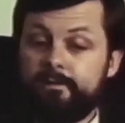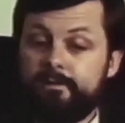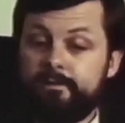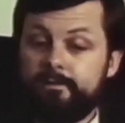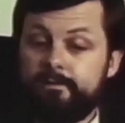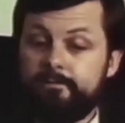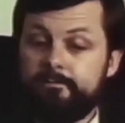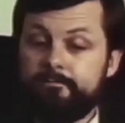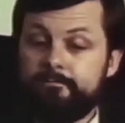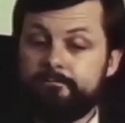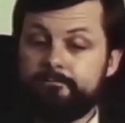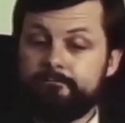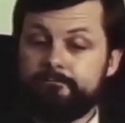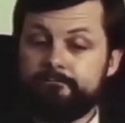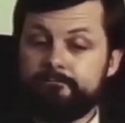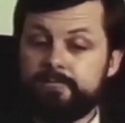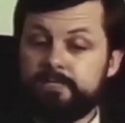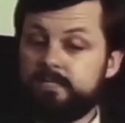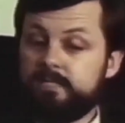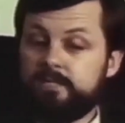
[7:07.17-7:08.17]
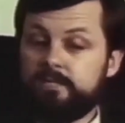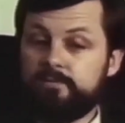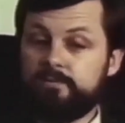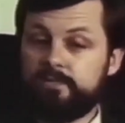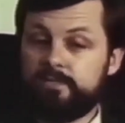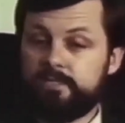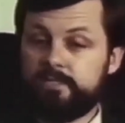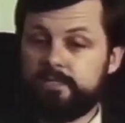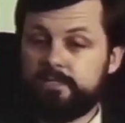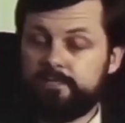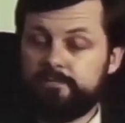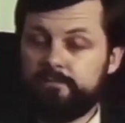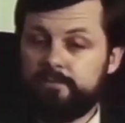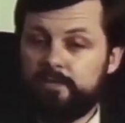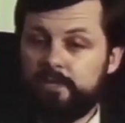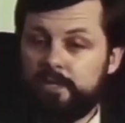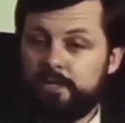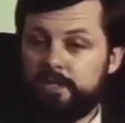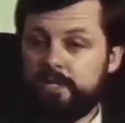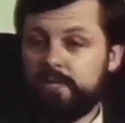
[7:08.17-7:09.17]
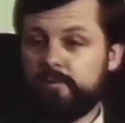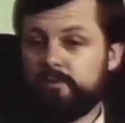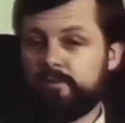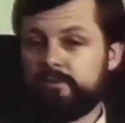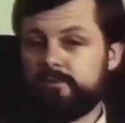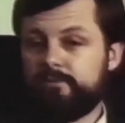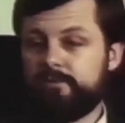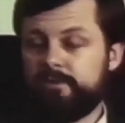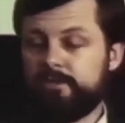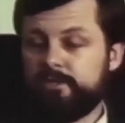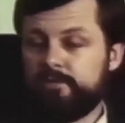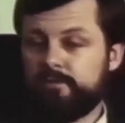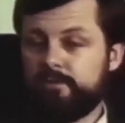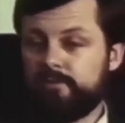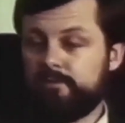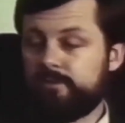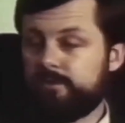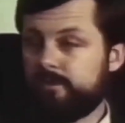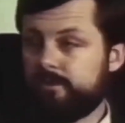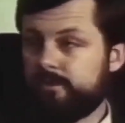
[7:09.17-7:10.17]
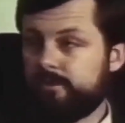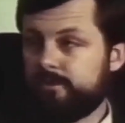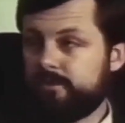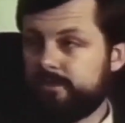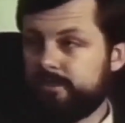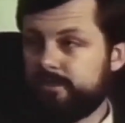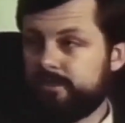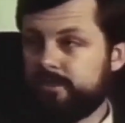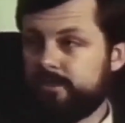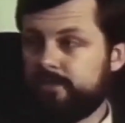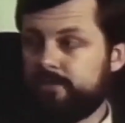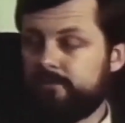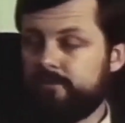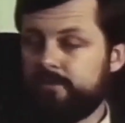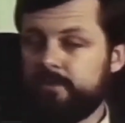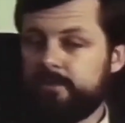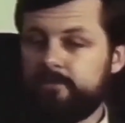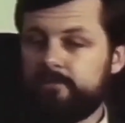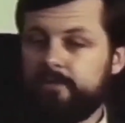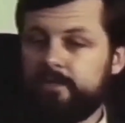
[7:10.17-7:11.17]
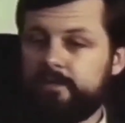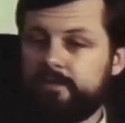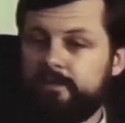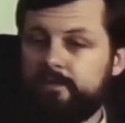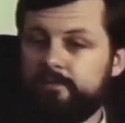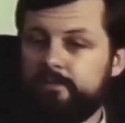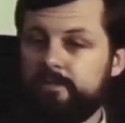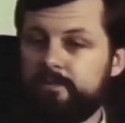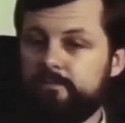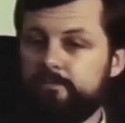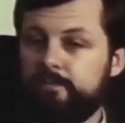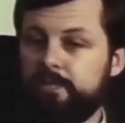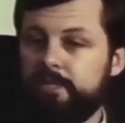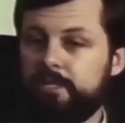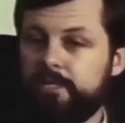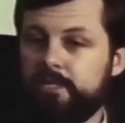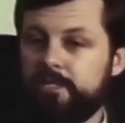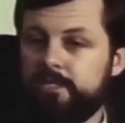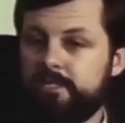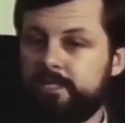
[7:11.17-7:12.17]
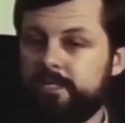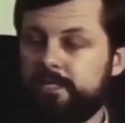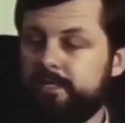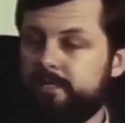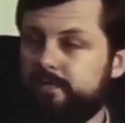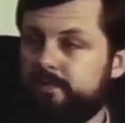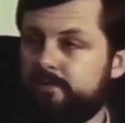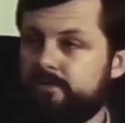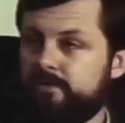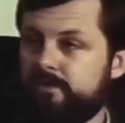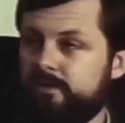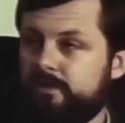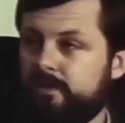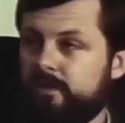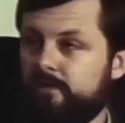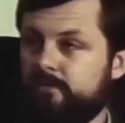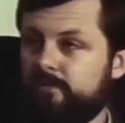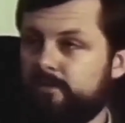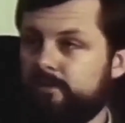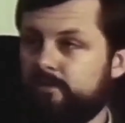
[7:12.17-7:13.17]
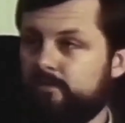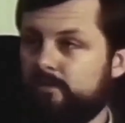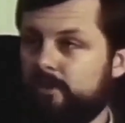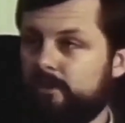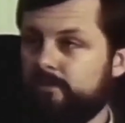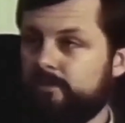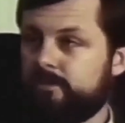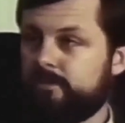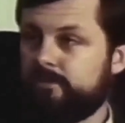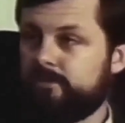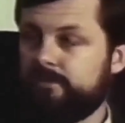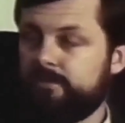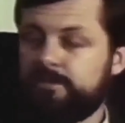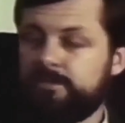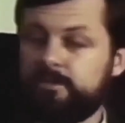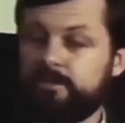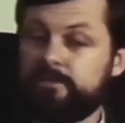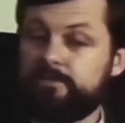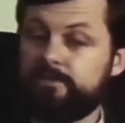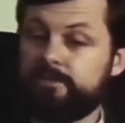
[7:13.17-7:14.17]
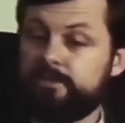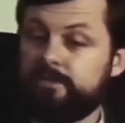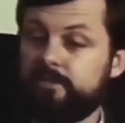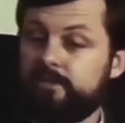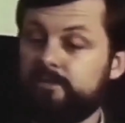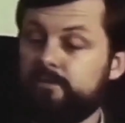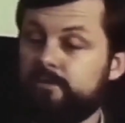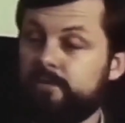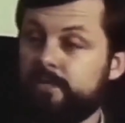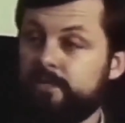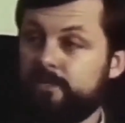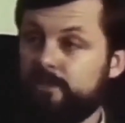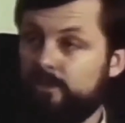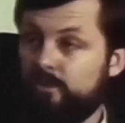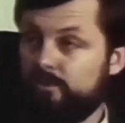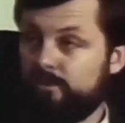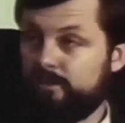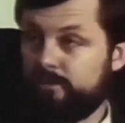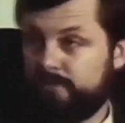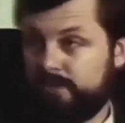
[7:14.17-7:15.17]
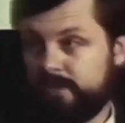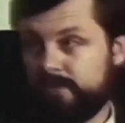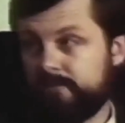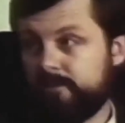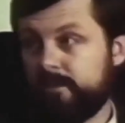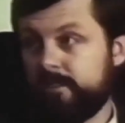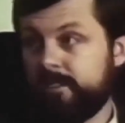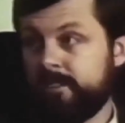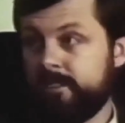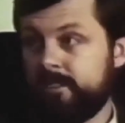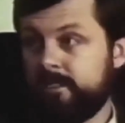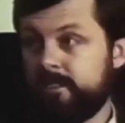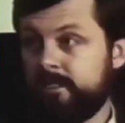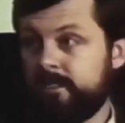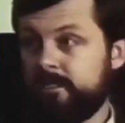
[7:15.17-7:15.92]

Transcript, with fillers: Um, and I was uh, unable to finish my research in this country. In fact, I met many dead ends in government departments and research facilities where they told me privately,